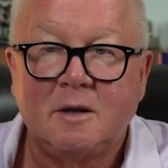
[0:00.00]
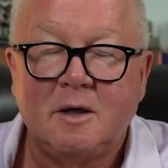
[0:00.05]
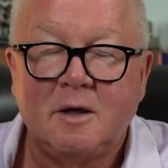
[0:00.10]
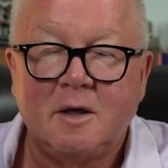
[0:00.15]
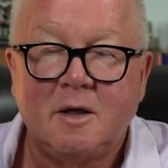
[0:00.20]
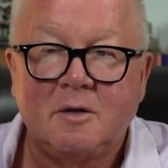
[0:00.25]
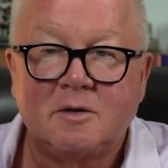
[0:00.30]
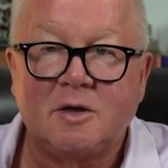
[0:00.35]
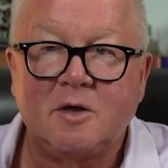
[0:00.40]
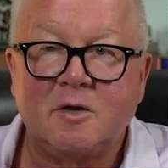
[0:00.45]

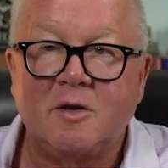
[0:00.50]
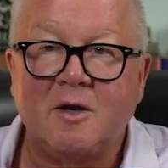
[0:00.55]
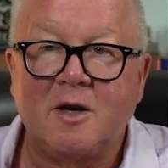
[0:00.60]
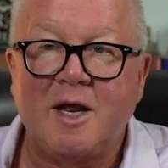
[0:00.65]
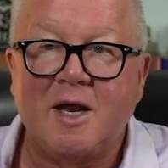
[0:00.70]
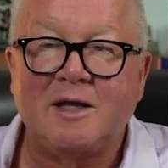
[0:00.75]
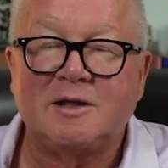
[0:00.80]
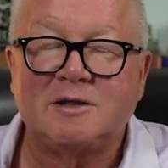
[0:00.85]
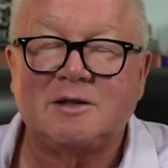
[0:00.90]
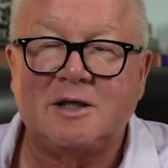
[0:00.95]
So the
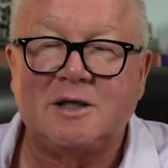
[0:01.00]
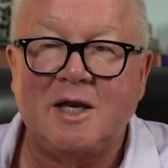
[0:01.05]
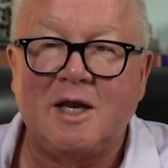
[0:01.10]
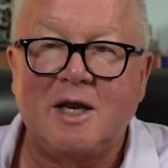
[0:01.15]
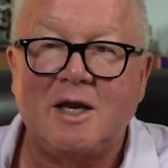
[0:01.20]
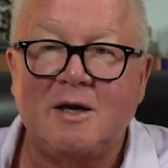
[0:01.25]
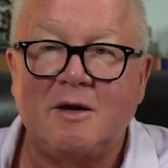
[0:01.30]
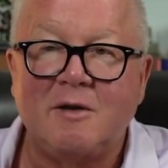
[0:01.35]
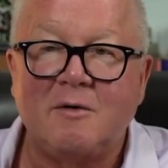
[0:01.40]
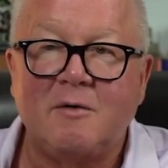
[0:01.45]

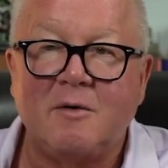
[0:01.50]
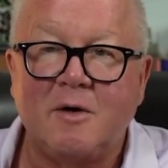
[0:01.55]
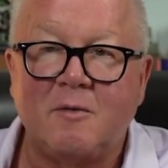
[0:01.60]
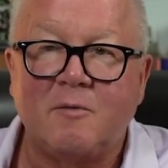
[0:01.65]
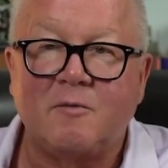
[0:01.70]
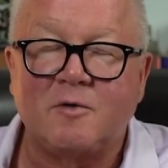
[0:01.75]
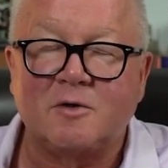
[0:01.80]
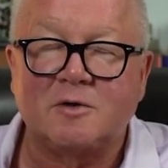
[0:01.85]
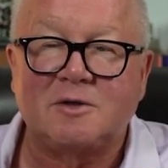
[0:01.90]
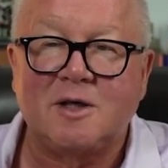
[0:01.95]

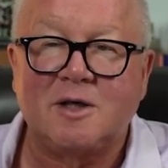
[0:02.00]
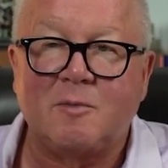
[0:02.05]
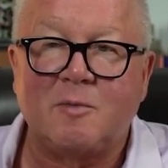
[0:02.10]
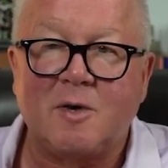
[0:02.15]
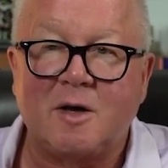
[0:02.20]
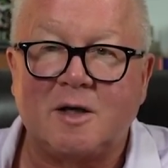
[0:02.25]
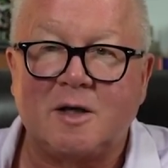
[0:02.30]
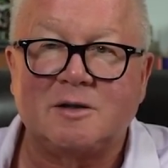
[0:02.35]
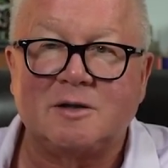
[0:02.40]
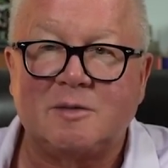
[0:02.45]
first day of
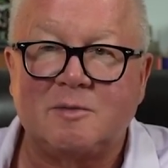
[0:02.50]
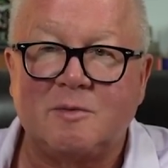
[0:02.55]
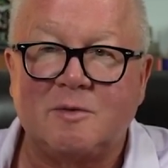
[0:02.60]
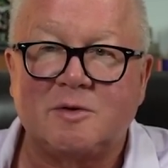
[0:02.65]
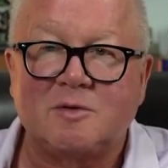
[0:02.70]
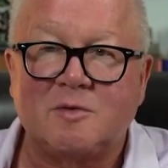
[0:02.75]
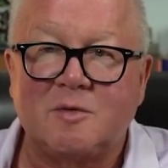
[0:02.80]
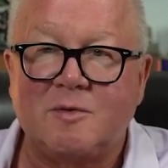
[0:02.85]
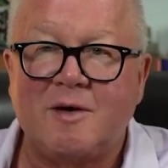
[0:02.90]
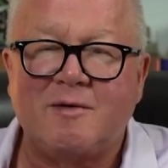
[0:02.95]
pregnancy, most
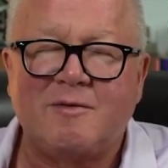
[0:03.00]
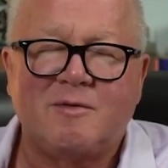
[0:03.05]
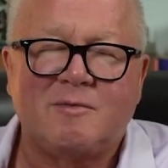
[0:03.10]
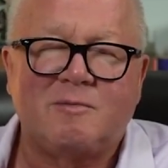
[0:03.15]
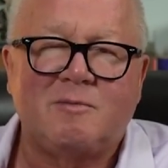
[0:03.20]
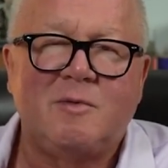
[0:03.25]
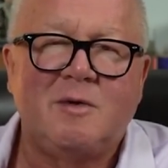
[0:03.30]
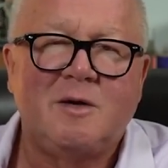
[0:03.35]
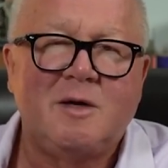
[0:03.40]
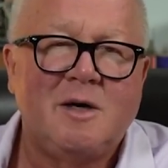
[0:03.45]
women have a
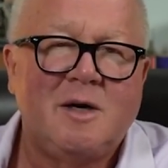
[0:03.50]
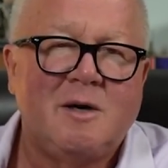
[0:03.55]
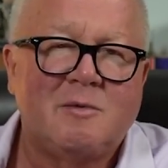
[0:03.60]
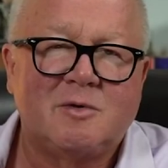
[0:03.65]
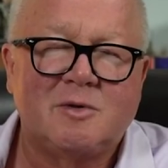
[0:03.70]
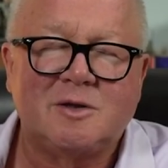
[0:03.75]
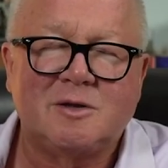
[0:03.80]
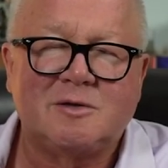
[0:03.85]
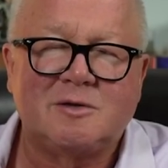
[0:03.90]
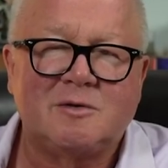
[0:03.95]

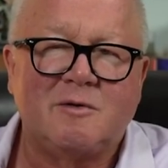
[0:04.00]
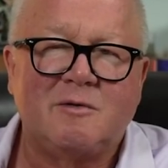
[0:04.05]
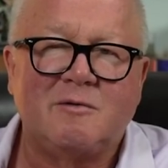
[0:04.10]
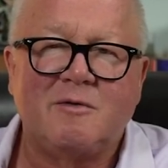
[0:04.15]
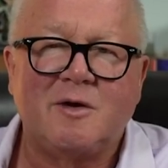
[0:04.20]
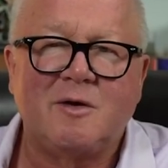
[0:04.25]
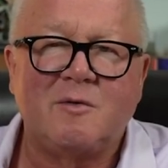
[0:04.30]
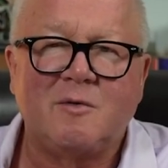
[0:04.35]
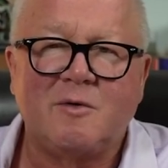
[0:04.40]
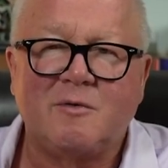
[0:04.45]
progesterone of
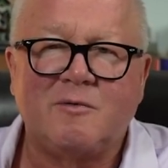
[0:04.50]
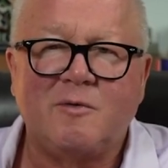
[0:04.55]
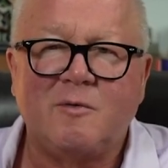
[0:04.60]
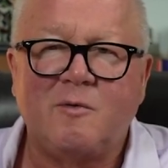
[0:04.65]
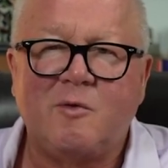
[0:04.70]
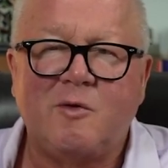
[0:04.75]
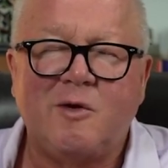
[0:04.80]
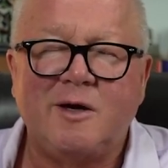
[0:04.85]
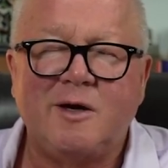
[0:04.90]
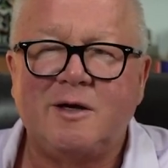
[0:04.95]
anywhere from
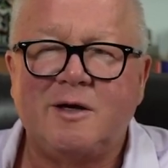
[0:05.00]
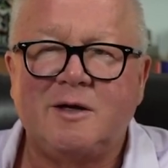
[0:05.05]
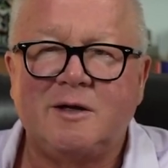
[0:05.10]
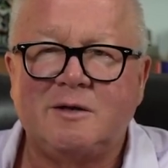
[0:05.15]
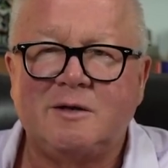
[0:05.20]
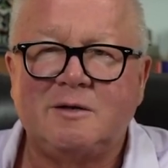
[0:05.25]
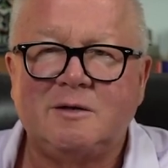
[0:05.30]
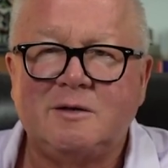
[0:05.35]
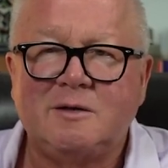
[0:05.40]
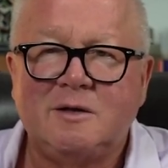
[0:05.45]
1 to
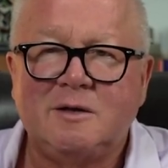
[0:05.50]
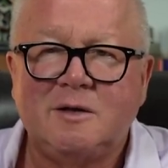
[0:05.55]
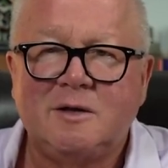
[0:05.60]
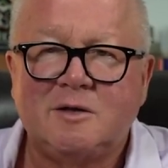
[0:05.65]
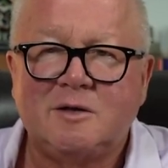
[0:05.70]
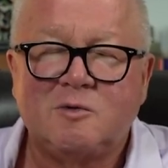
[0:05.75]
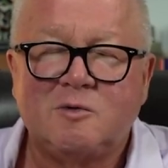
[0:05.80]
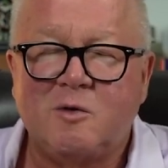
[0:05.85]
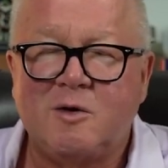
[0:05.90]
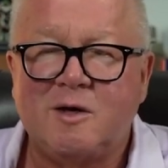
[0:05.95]

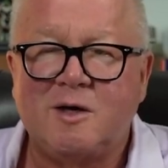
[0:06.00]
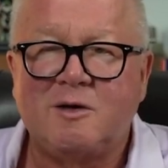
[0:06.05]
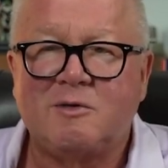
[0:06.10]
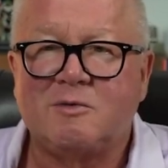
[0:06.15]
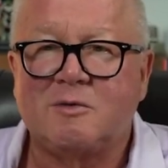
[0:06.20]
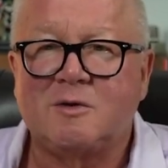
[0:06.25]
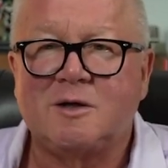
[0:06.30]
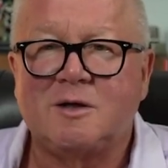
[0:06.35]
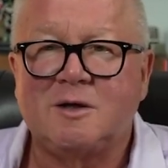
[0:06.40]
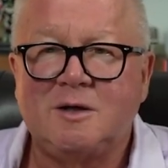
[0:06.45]

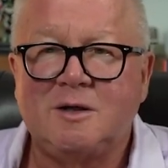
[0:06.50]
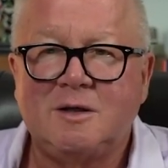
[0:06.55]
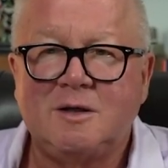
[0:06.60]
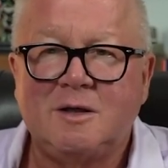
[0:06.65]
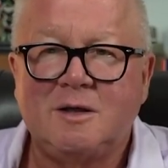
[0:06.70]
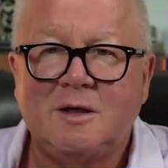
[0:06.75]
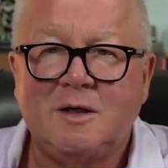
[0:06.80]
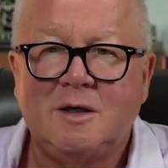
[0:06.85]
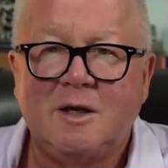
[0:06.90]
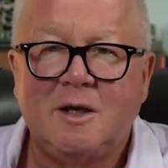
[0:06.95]
23.
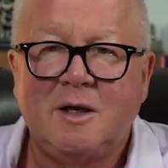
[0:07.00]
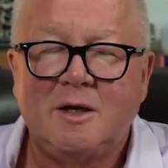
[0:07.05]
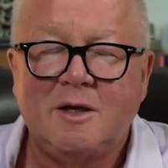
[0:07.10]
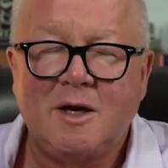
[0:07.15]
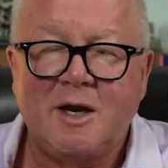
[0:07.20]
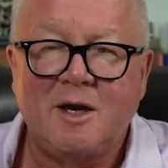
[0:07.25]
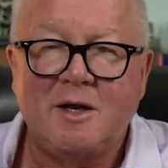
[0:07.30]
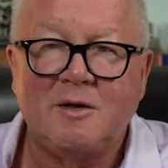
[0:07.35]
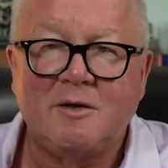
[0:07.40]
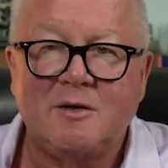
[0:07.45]

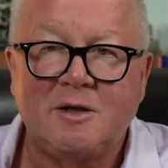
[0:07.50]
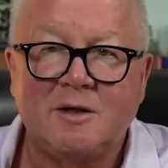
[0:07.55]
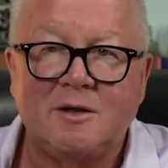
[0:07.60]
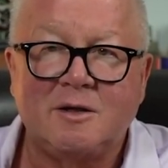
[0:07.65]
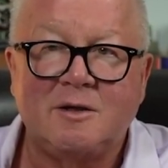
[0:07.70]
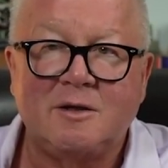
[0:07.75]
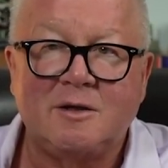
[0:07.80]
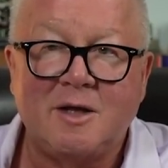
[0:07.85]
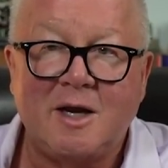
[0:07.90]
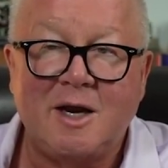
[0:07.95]

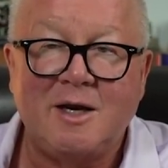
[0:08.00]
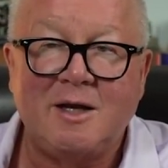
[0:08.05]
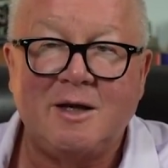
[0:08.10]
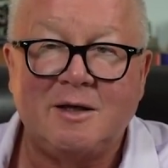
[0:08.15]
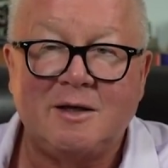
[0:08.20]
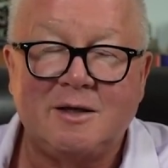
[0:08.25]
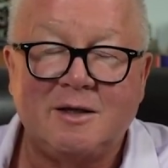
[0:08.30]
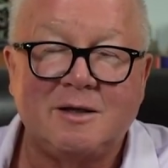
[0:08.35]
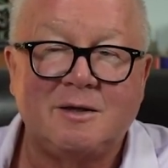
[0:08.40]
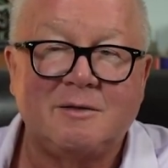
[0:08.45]

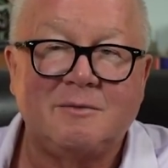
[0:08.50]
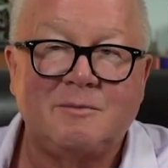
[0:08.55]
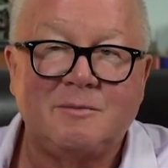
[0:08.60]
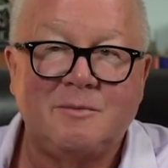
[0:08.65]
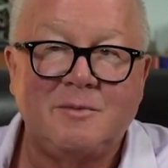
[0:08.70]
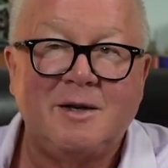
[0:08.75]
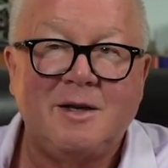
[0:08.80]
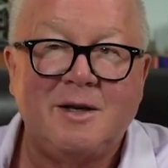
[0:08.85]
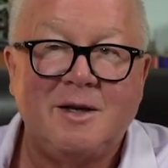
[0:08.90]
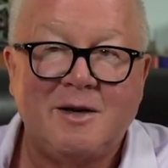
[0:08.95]
The
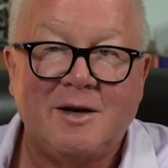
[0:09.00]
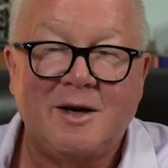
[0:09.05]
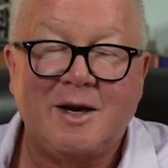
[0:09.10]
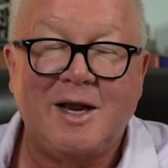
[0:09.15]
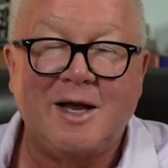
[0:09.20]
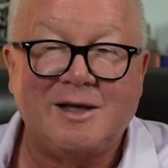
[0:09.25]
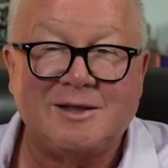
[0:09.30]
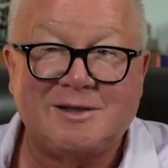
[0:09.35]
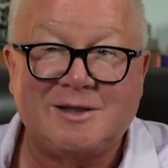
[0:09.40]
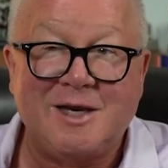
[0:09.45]

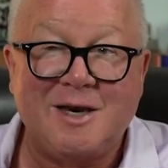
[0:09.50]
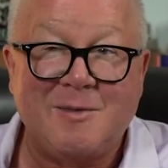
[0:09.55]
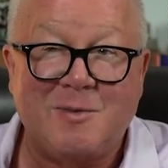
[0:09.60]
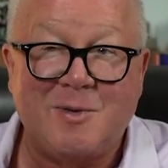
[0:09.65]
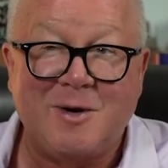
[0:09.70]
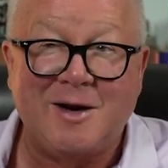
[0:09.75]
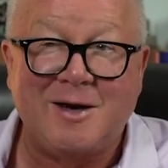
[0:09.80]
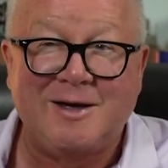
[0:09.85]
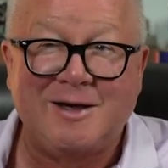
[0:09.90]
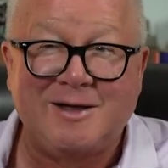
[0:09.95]
last day of
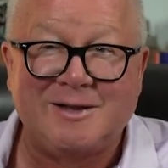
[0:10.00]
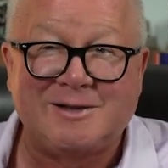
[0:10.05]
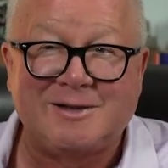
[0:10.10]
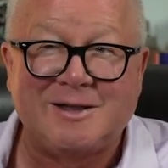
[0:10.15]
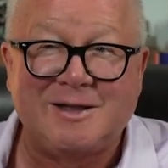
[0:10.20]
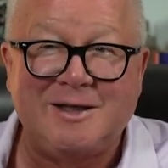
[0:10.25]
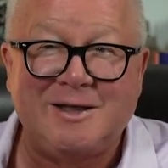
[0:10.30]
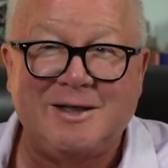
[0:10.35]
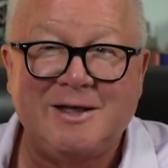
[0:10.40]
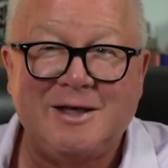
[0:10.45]

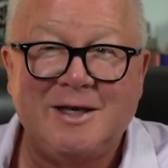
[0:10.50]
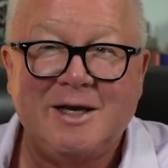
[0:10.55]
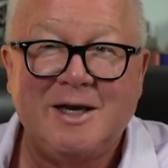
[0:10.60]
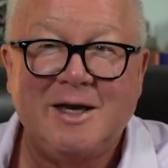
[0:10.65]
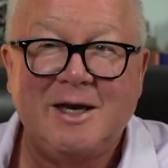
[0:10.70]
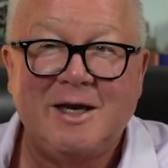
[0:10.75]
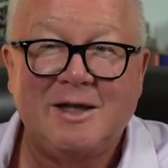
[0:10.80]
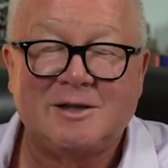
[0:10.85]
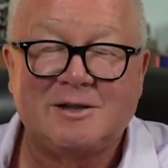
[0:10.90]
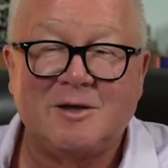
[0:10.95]
pregnancy,
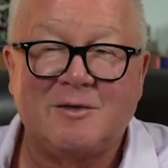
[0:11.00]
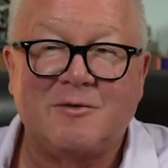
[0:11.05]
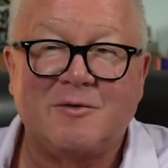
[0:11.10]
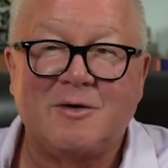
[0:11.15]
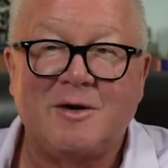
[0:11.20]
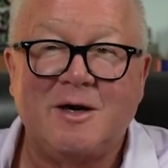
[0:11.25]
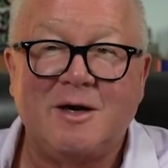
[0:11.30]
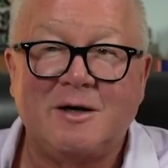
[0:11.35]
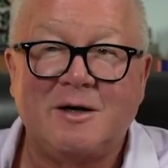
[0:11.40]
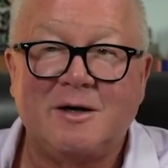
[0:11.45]
it's
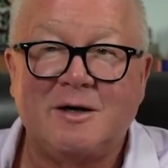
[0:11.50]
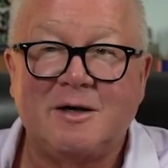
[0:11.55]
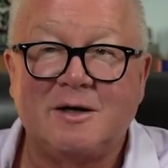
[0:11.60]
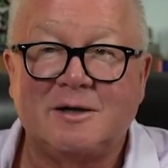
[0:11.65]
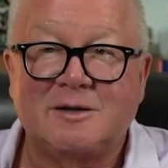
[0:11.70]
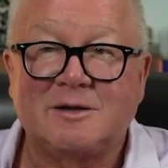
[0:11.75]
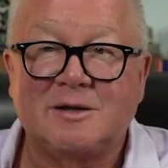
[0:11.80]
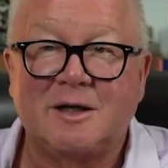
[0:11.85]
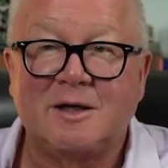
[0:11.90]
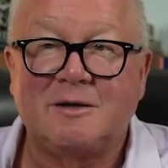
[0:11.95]

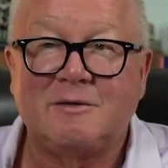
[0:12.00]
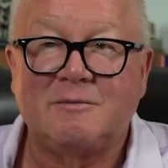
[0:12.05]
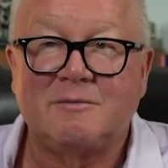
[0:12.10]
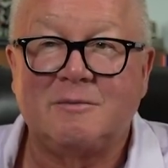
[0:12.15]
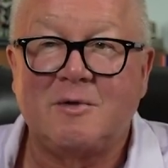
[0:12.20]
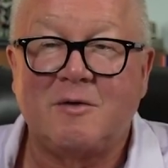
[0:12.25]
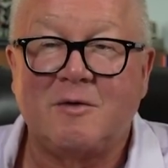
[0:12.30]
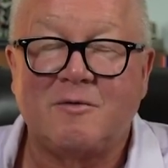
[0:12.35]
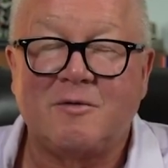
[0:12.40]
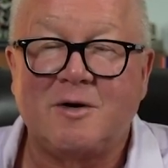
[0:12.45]
like
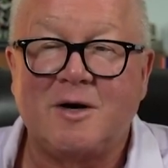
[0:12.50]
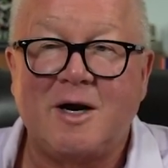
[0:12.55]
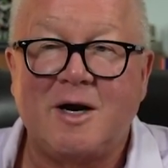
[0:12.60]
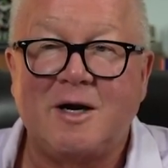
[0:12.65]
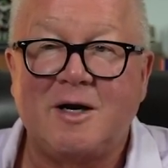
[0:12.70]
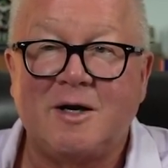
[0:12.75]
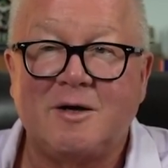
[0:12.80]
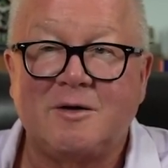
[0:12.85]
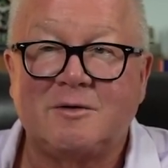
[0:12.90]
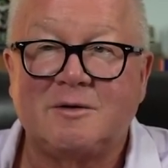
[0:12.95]
over
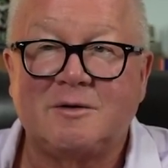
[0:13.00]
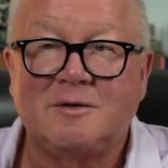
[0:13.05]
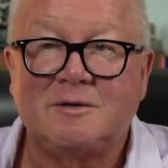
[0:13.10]
900.